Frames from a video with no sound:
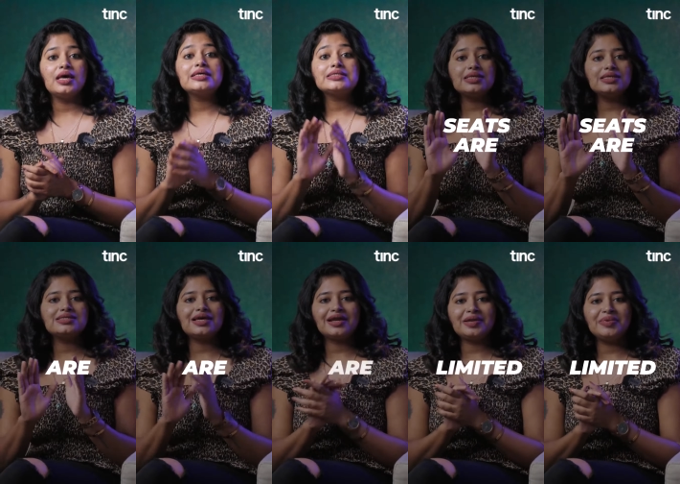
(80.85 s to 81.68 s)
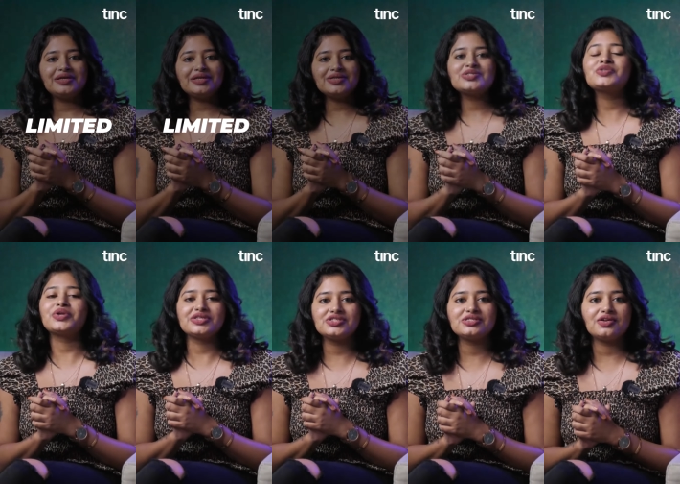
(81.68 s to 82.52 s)
Seats are limited, so
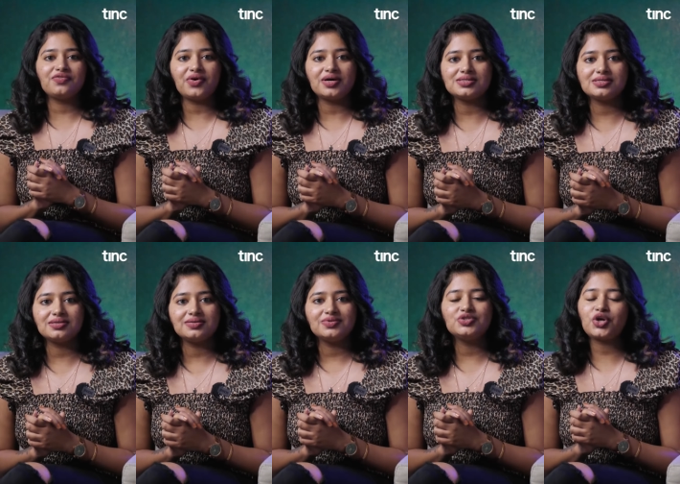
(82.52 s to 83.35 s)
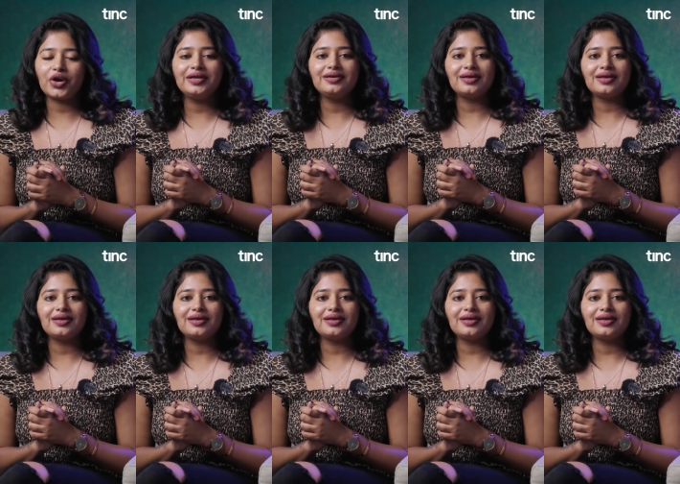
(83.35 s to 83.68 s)
register fast. Join